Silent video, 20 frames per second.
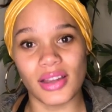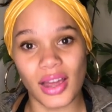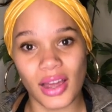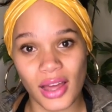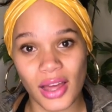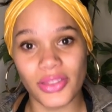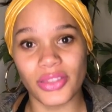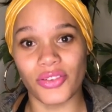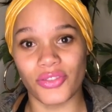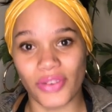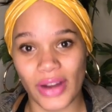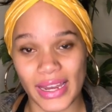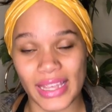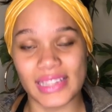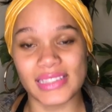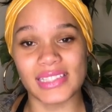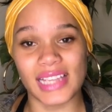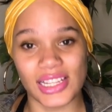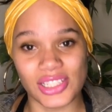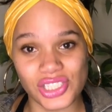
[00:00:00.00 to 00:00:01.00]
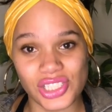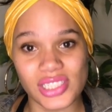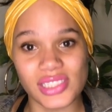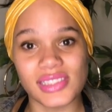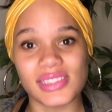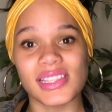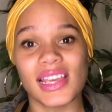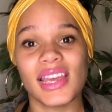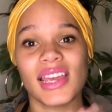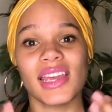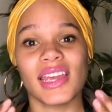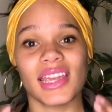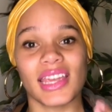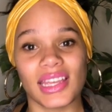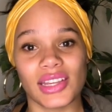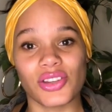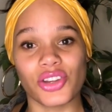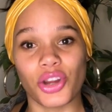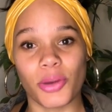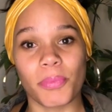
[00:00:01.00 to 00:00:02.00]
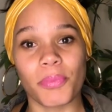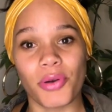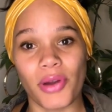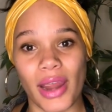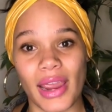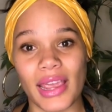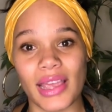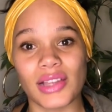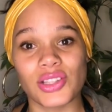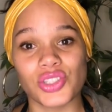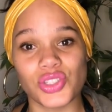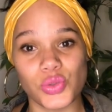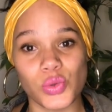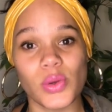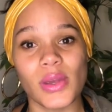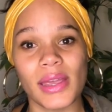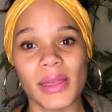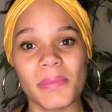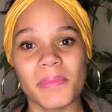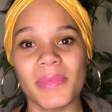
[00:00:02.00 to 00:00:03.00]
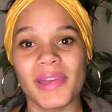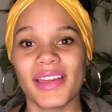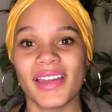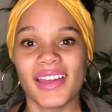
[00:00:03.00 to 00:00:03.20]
on the right intentions and you're praying to him,